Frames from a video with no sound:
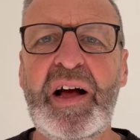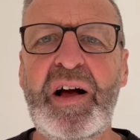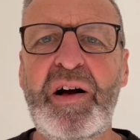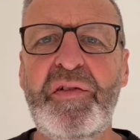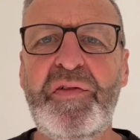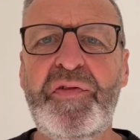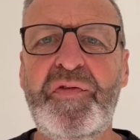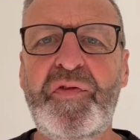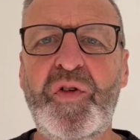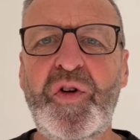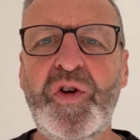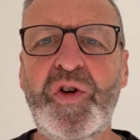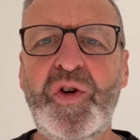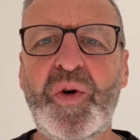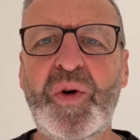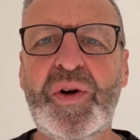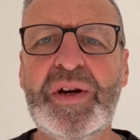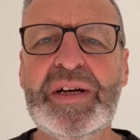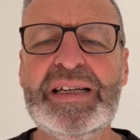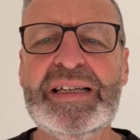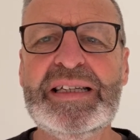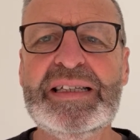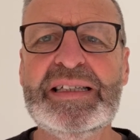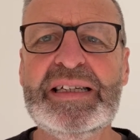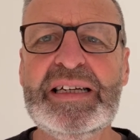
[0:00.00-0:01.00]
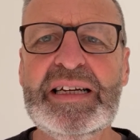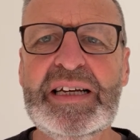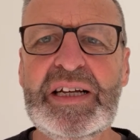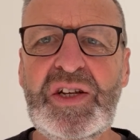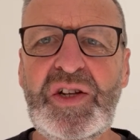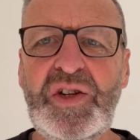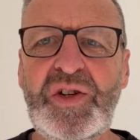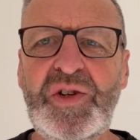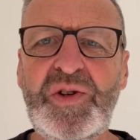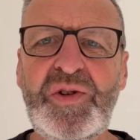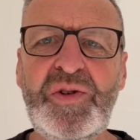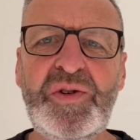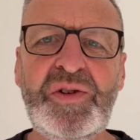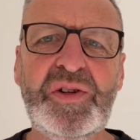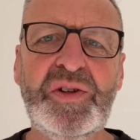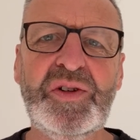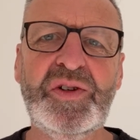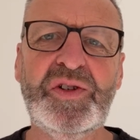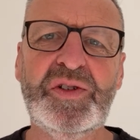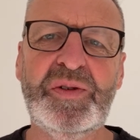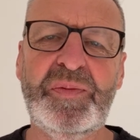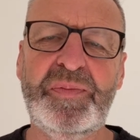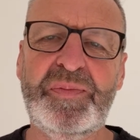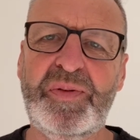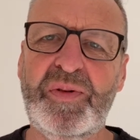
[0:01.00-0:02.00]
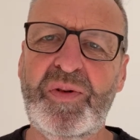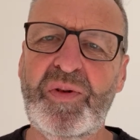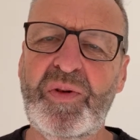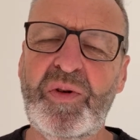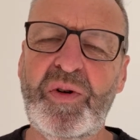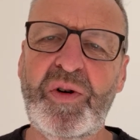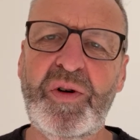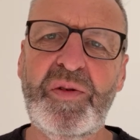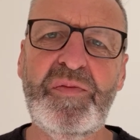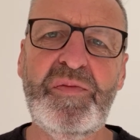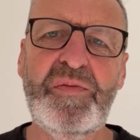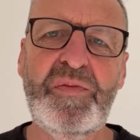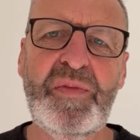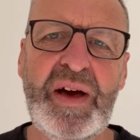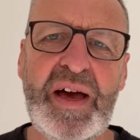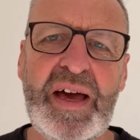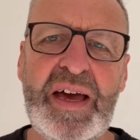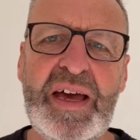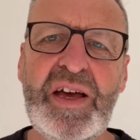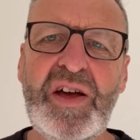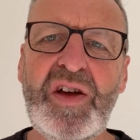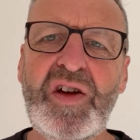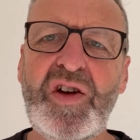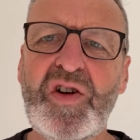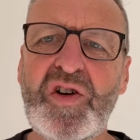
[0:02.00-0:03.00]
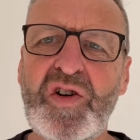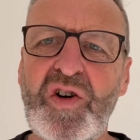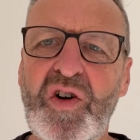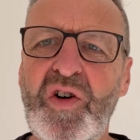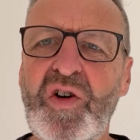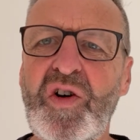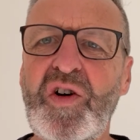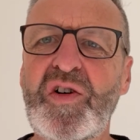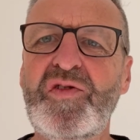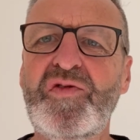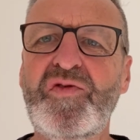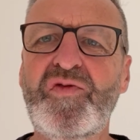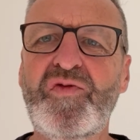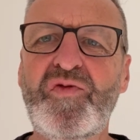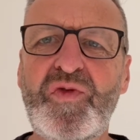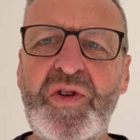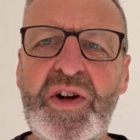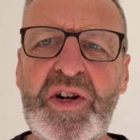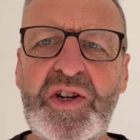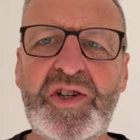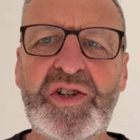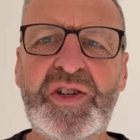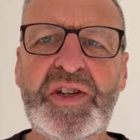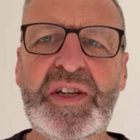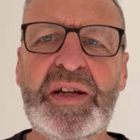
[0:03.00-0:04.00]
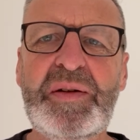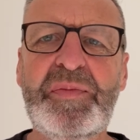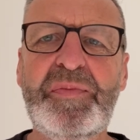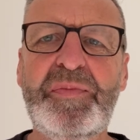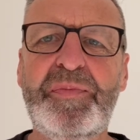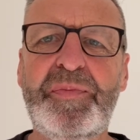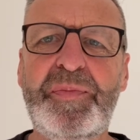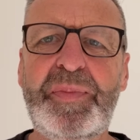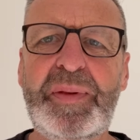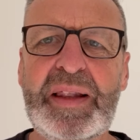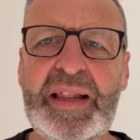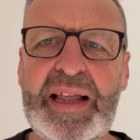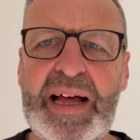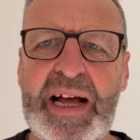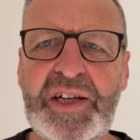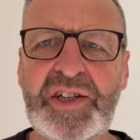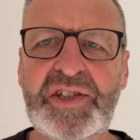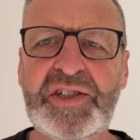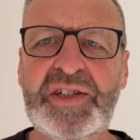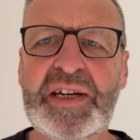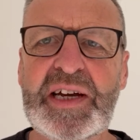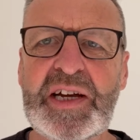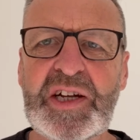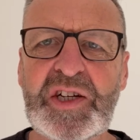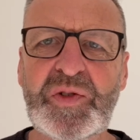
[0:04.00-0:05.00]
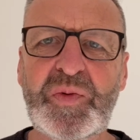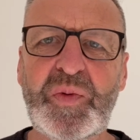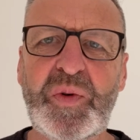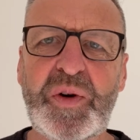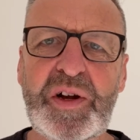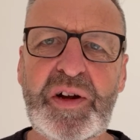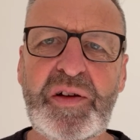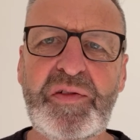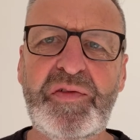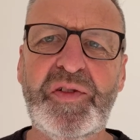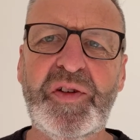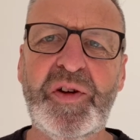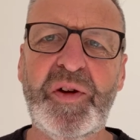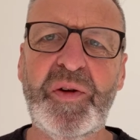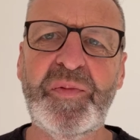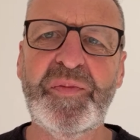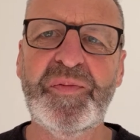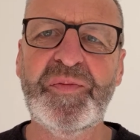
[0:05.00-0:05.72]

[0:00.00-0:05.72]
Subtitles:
for your continued support. May God richly bless each one of you.